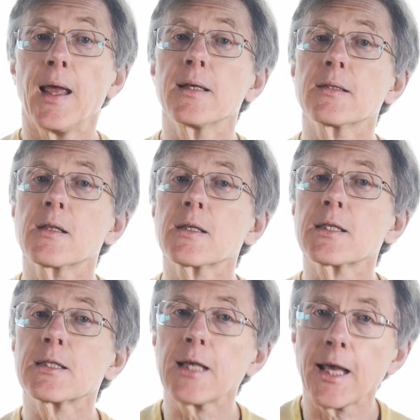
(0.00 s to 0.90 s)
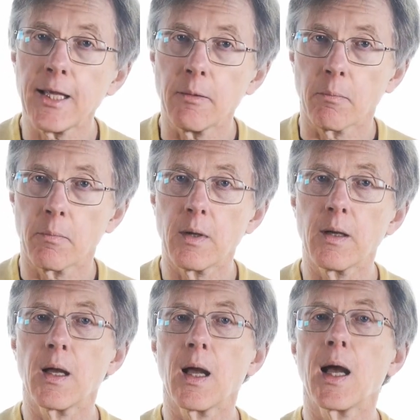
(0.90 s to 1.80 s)
is the same
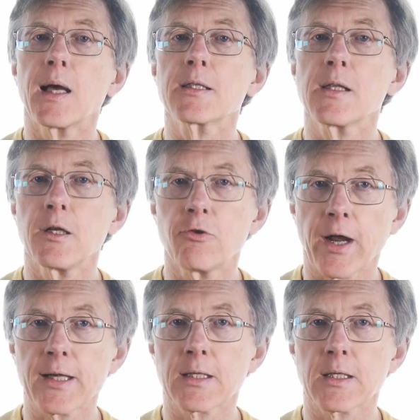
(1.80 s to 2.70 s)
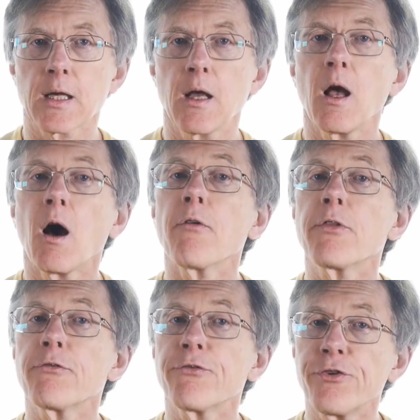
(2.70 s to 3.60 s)
as the address of
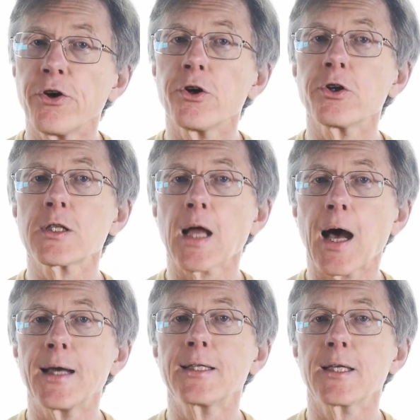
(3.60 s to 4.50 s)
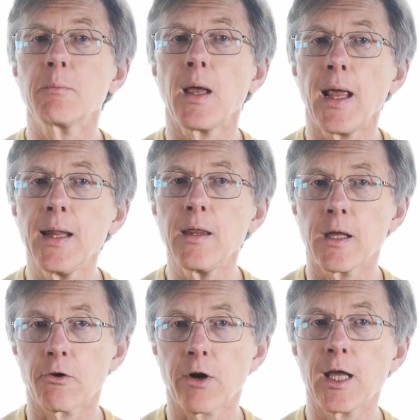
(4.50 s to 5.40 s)
the first item in
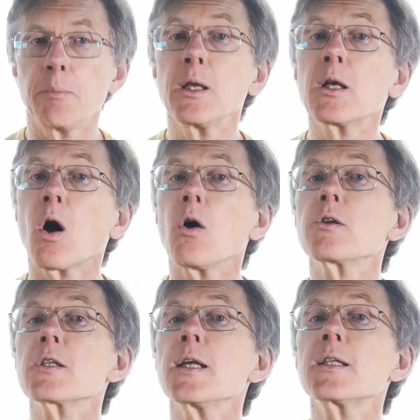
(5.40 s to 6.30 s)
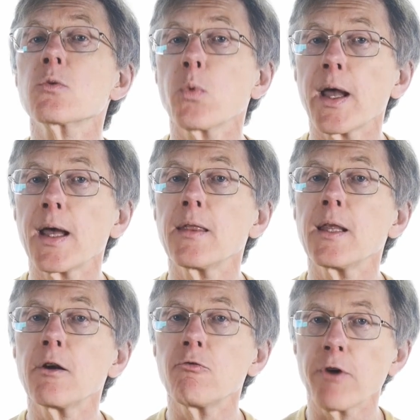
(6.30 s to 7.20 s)
the array because it's where
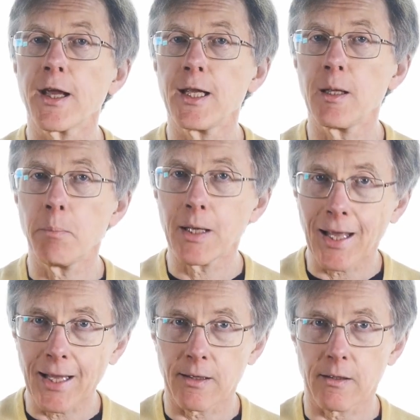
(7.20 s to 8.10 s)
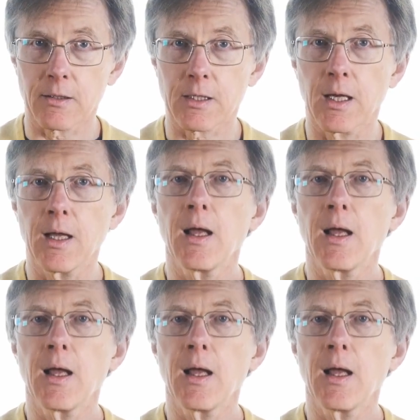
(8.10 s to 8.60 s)
the array begins.